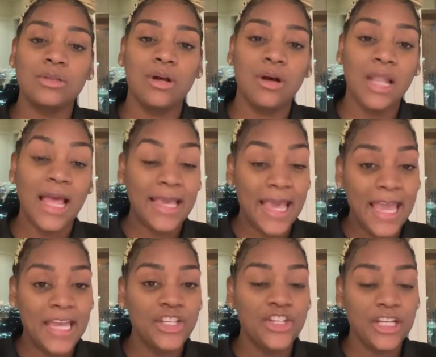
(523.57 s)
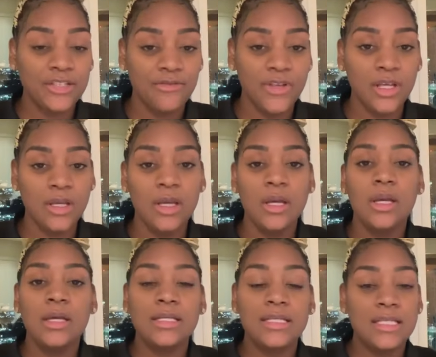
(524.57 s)
are like HSV,
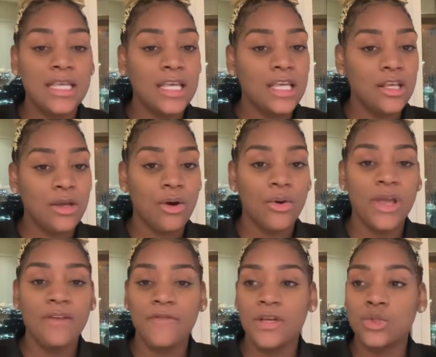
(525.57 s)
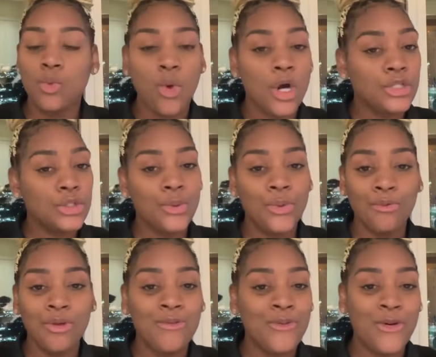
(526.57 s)
CEO, if it's 1, 2,
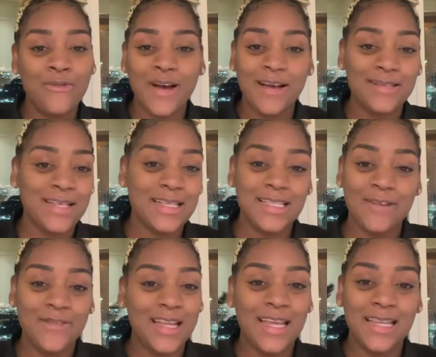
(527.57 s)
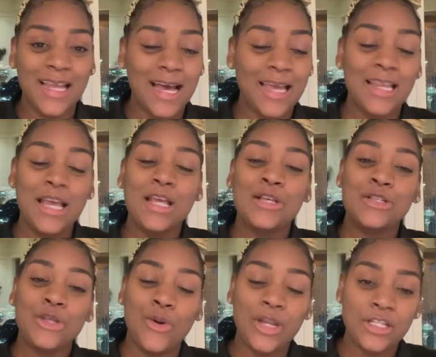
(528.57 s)
3, 4, 5, 6, 7, 8, 9,
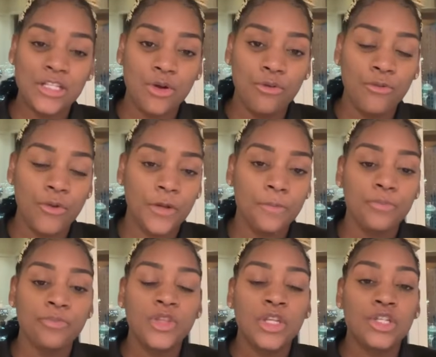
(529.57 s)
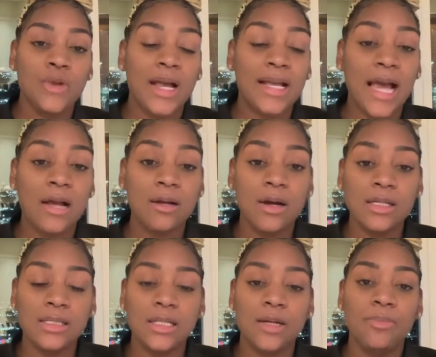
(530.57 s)
so on and so forth. So I got
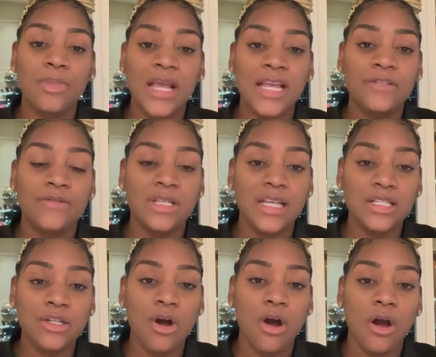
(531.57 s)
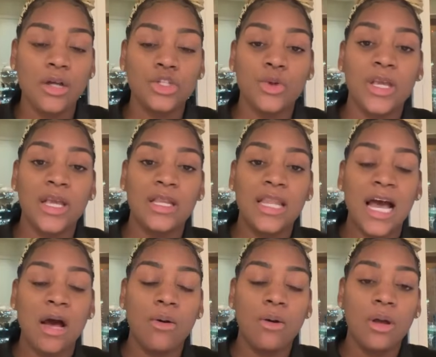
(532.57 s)
custom plates for this car so it can
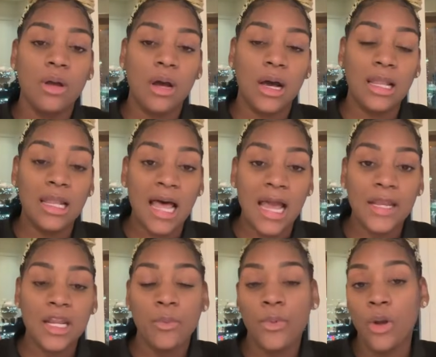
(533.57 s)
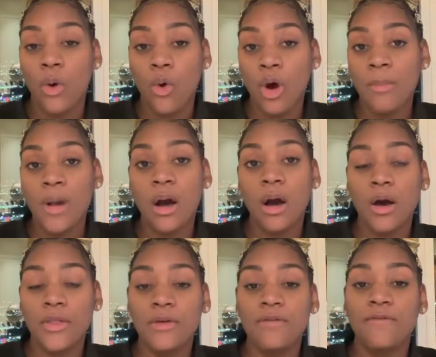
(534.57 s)
now align up with all my
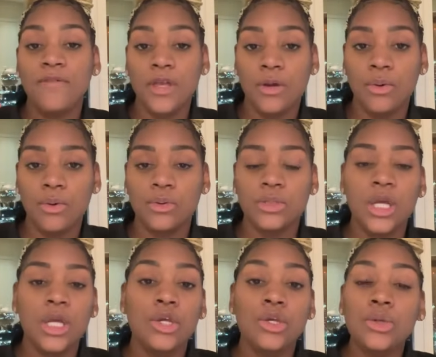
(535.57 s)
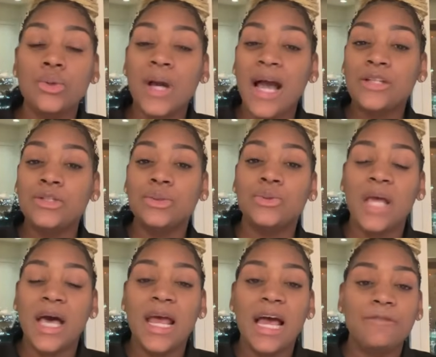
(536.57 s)
other vehicles. You guys do
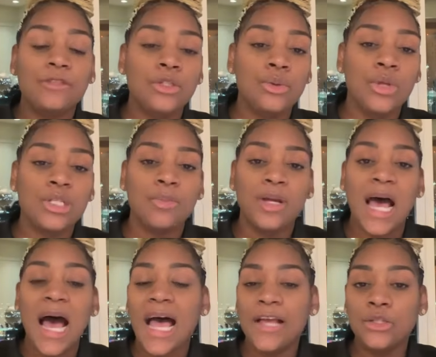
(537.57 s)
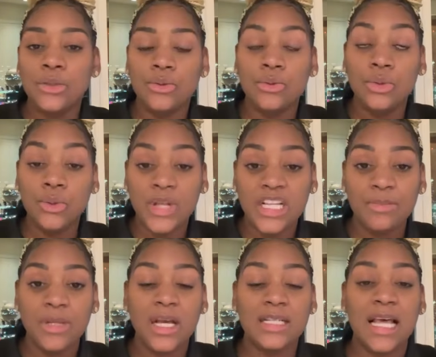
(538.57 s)
not have to do this, but I do this
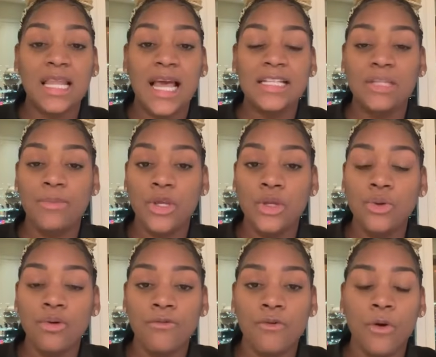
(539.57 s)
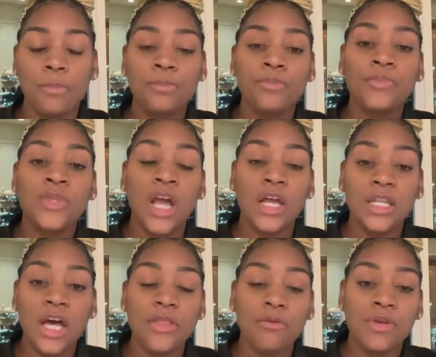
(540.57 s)
because I like to be uniform.
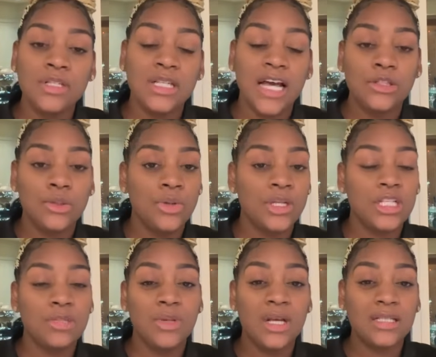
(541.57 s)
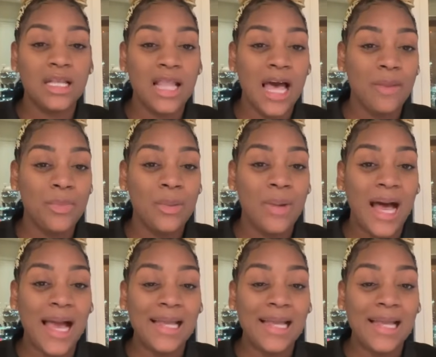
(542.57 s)
Another reason I do this is because a lot of people